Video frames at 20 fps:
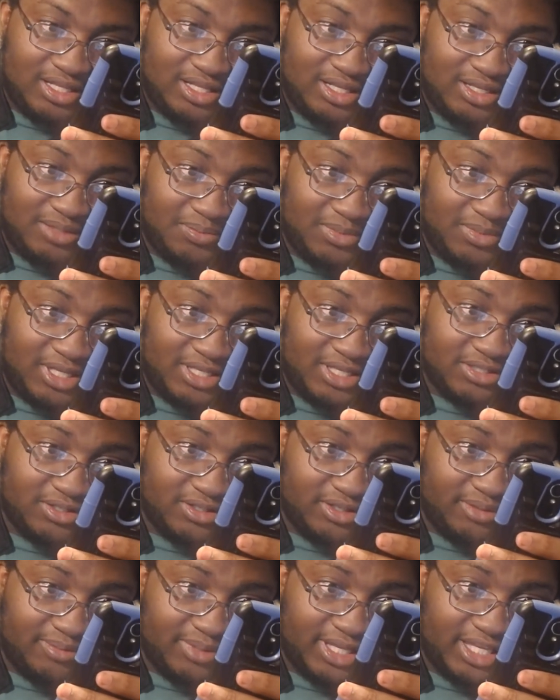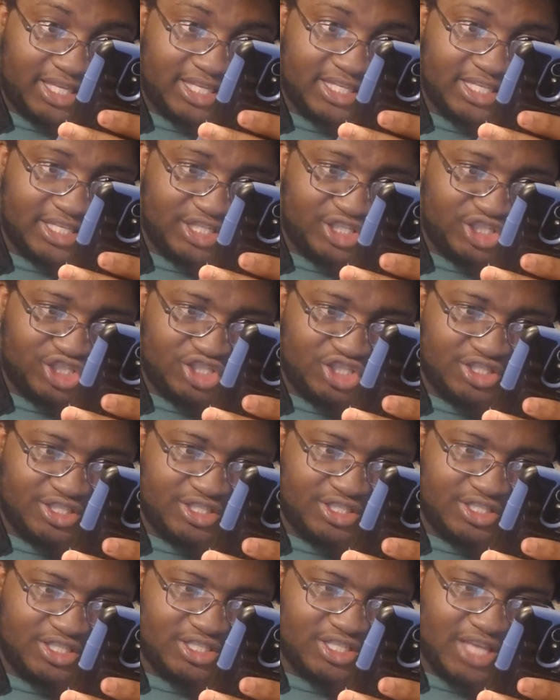And Muscular, man, he is
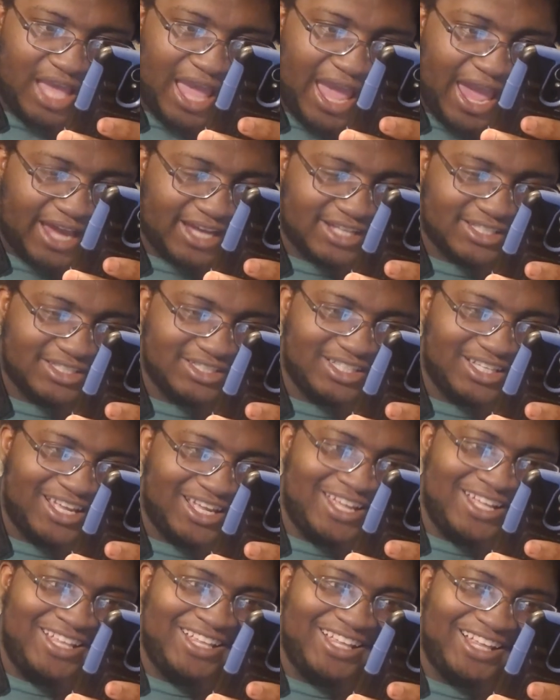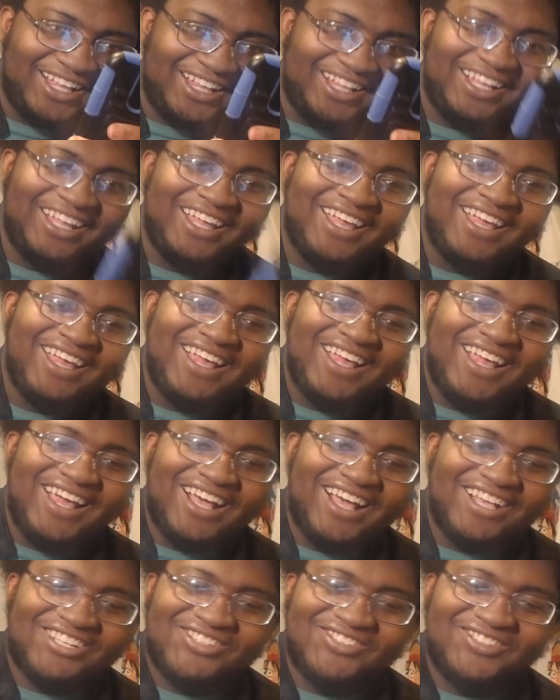jacked. Like,
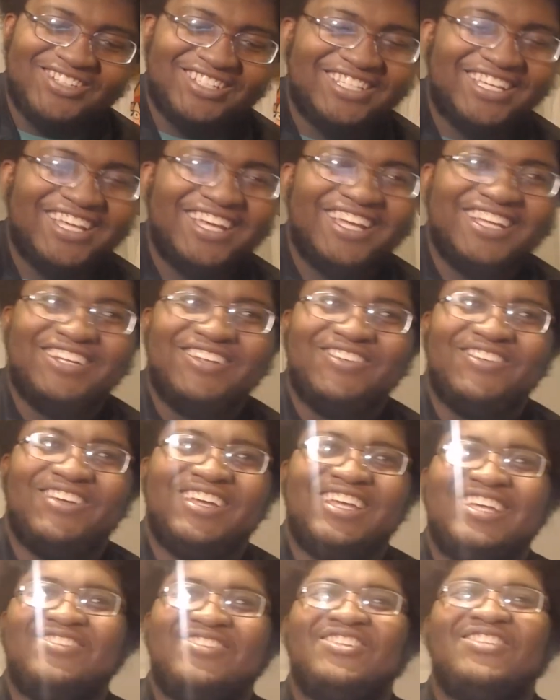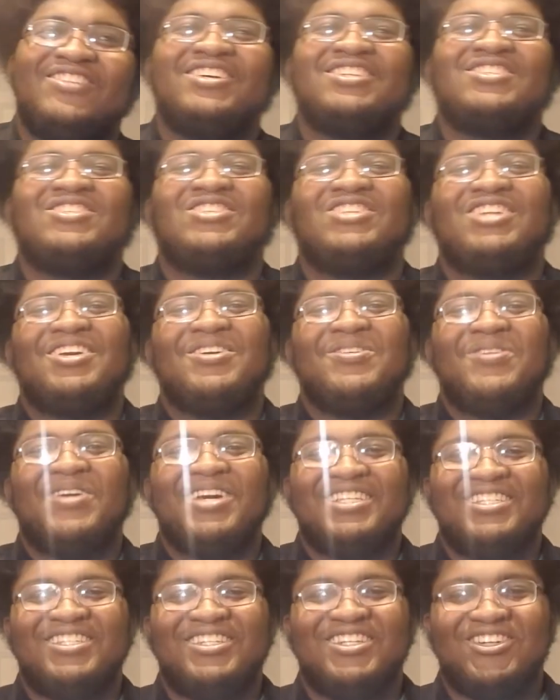as soon as he had the man, Mustard didn't
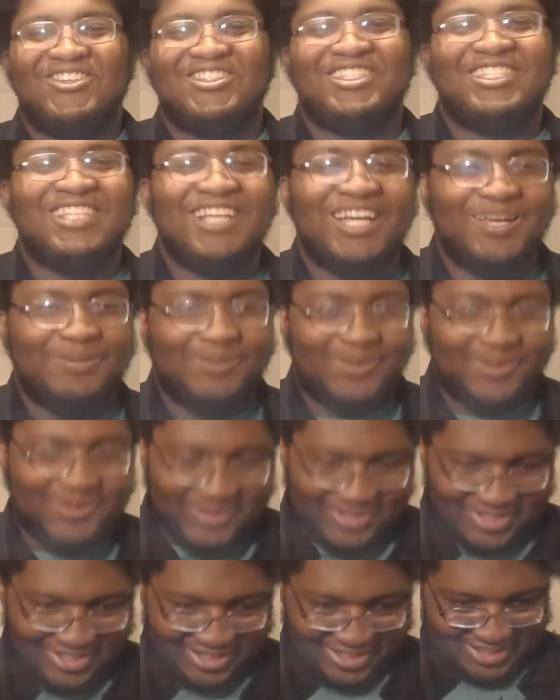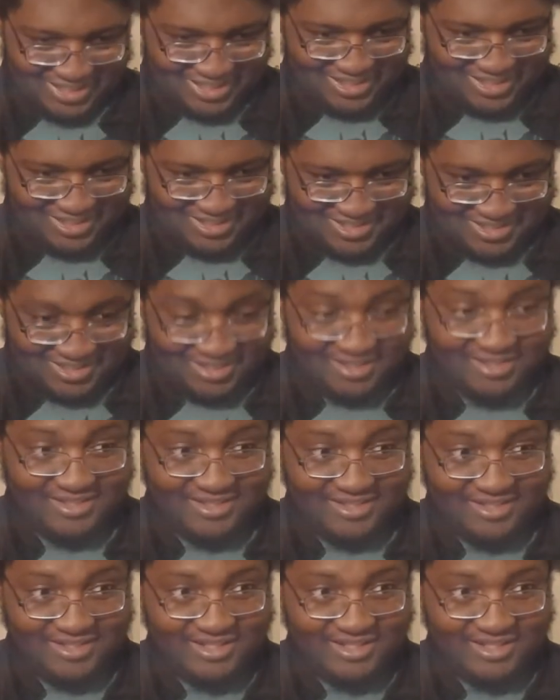waste no time. He was just like, huh?